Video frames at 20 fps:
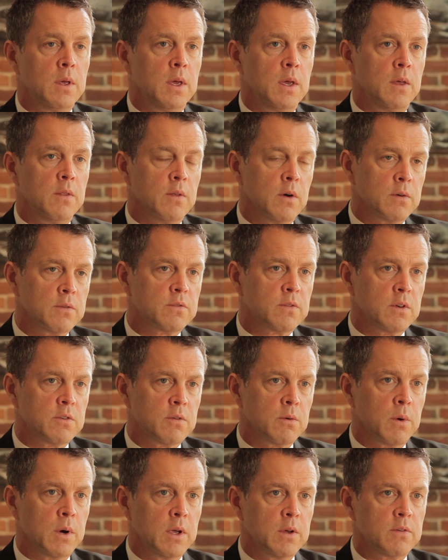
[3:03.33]
In those
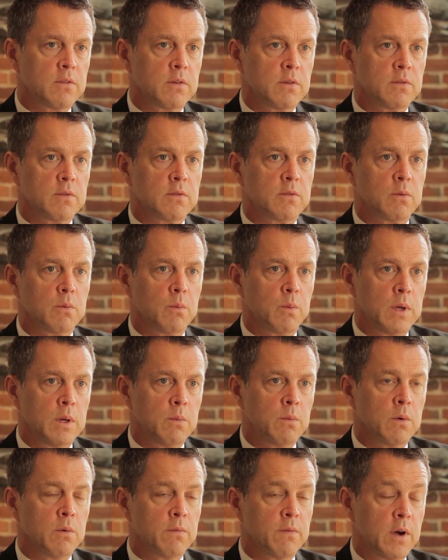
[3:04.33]
situations, we
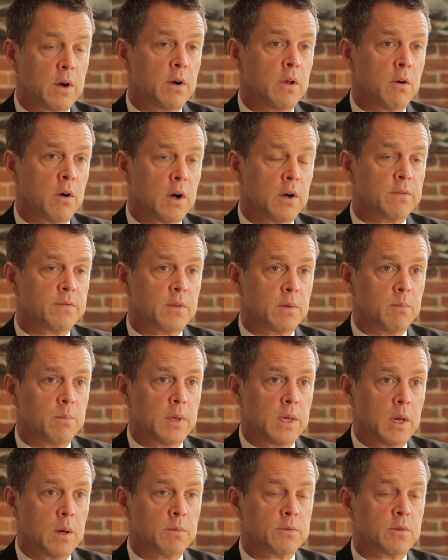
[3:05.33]
will very often
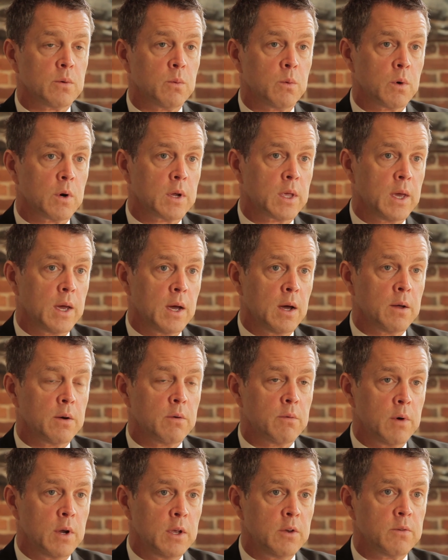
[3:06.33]
be able to work out
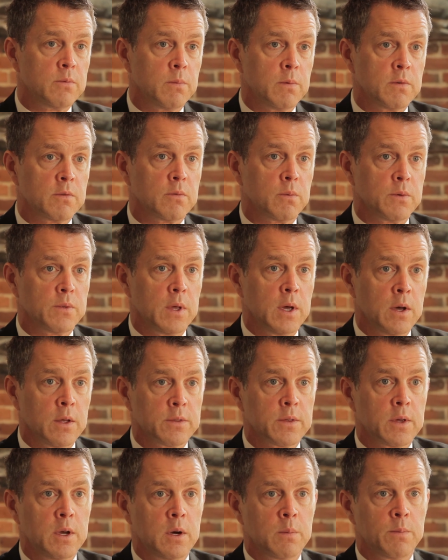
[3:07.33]
arrangements with the
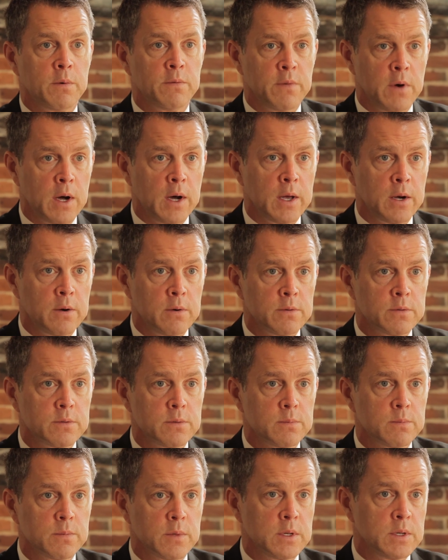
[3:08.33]
healthcare providers,
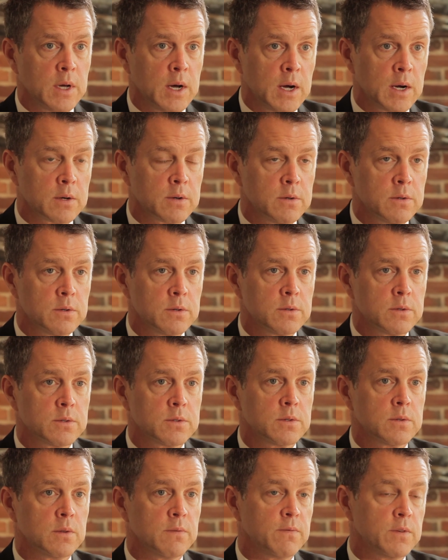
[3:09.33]
the
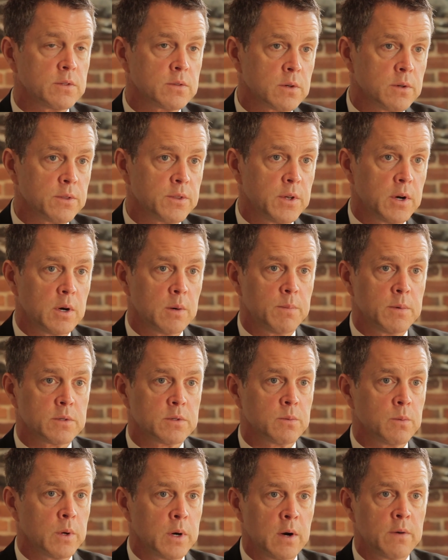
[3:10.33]
doctors, the physical
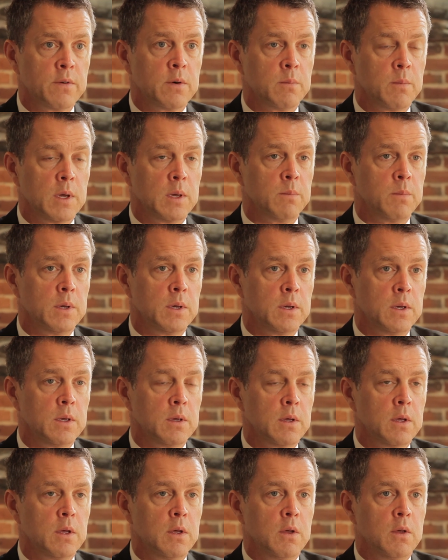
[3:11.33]
therapists, whatever it may be,
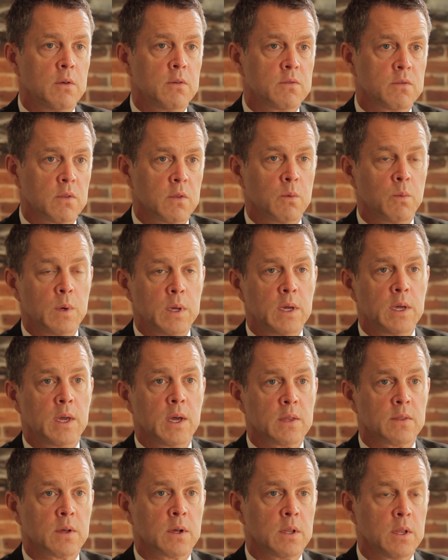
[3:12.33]
so that we can
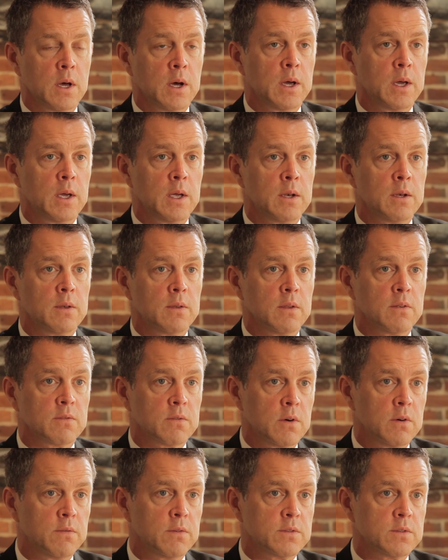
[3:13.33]
get the client the
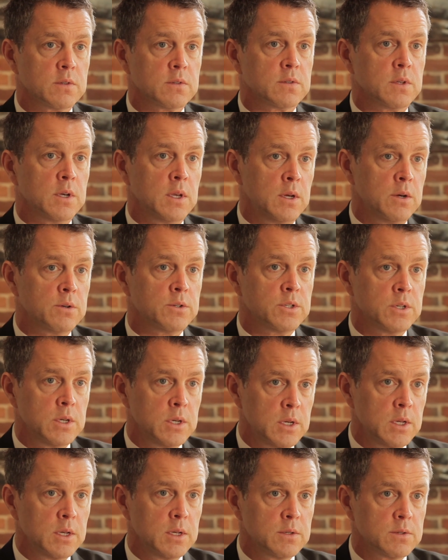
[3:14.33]
services that he or she
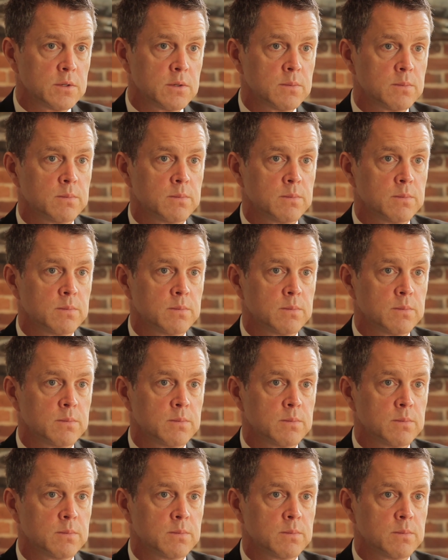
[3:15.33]
needs.